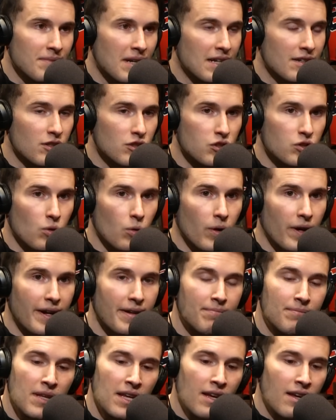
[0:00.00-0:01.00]
End of story.
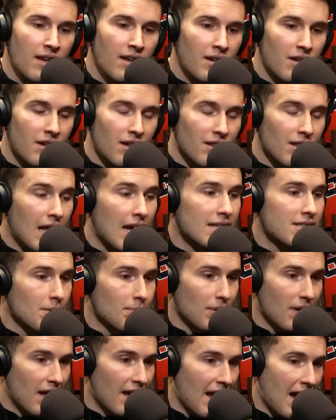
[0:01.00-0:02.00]
A lot to
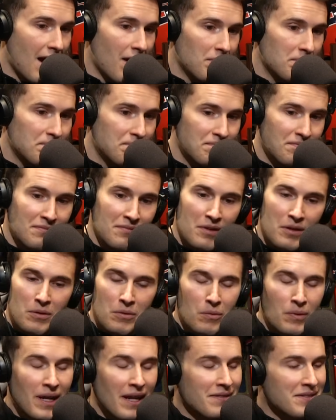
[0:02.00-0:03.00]
play out.
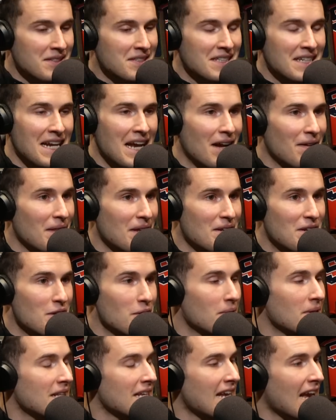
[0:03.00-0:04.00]
We have to see how they do
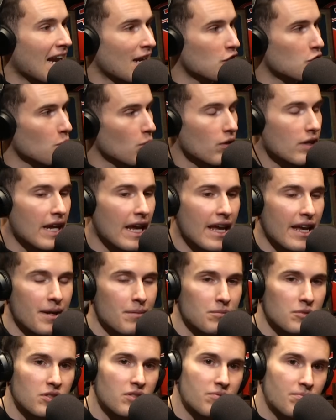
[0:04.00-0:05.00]
in the actual
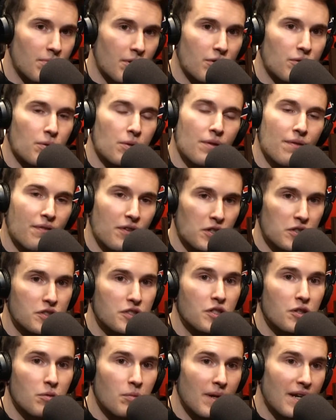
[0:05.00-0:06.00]
games, but through the first
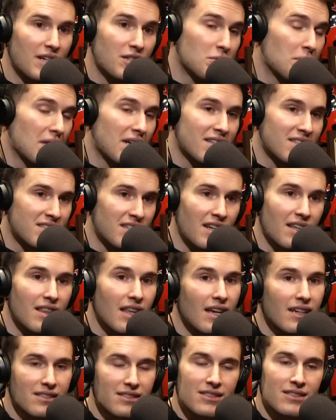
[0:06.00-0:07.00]
2 weeks, we can say
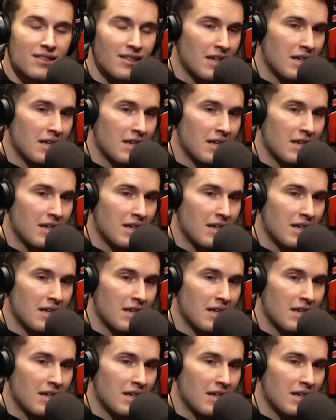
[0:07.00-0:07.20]
this.